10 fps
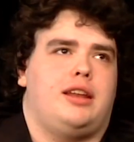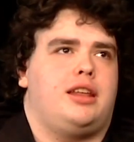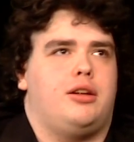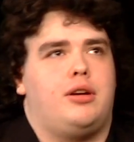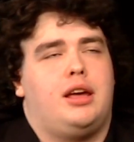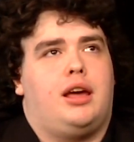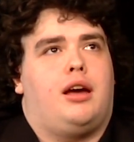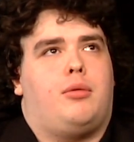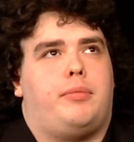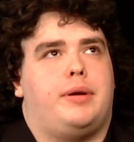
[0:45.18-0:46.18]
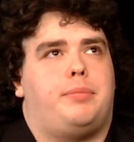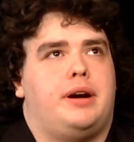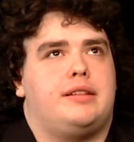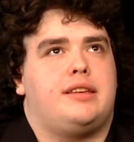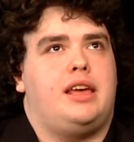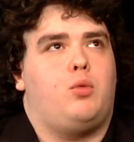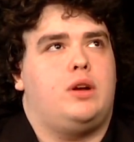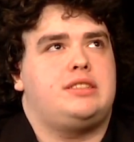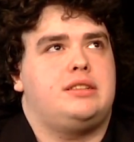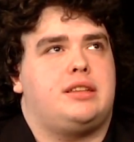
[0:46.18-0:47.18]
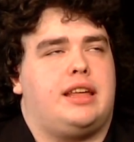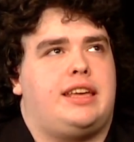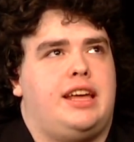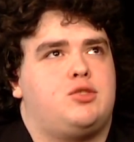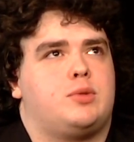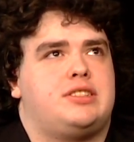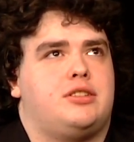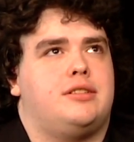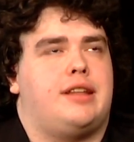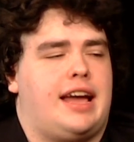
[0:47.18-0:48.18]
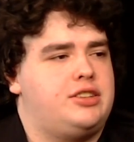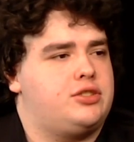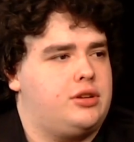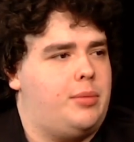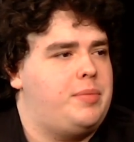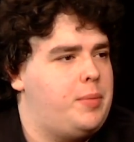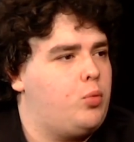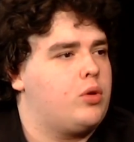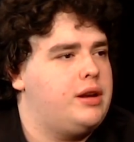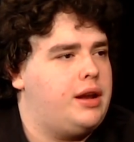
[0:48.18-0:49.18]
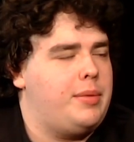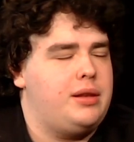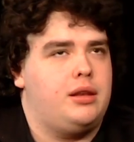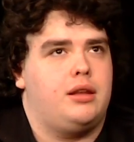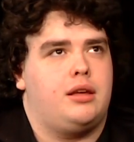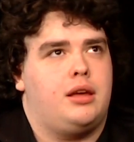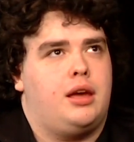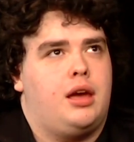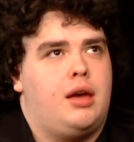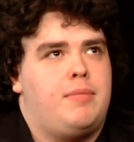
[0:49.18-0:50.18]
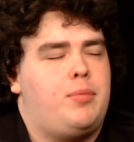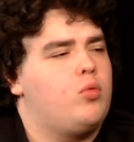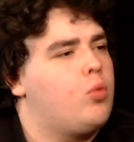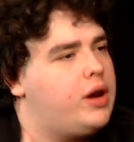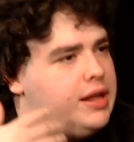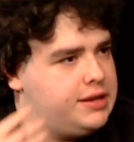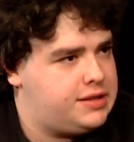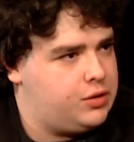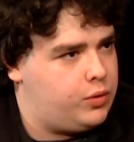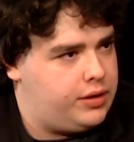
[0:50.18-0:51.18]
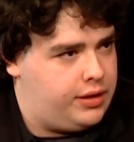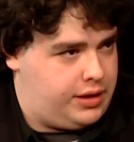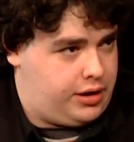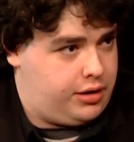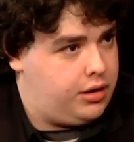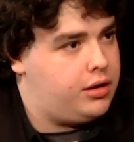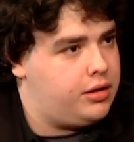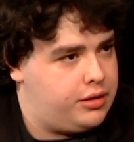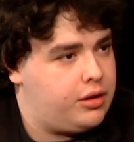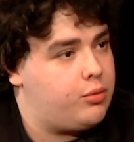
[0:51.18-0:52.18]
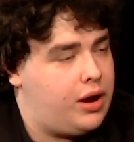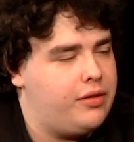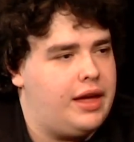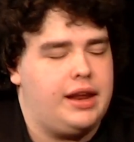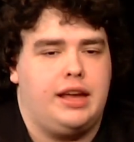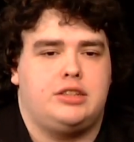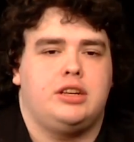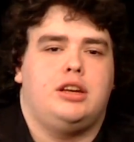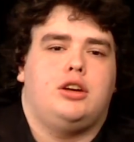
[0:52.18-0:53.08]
And, you know, but it wasn't like kids were still nicer. I mean, people were more innocent when they're around that age.